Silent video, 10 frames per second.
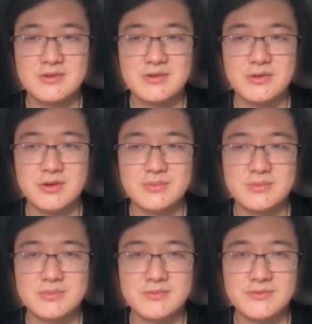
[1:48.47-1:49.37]
from
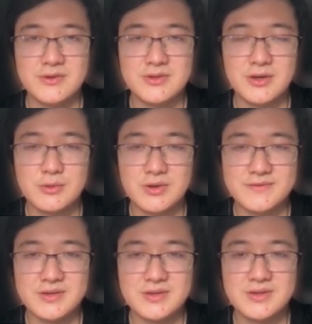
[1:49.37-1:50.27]

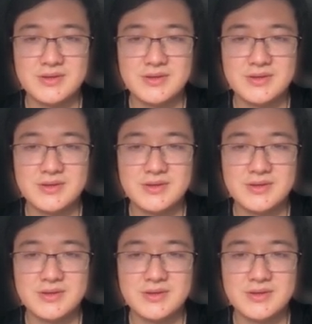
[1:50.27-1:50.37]
photography.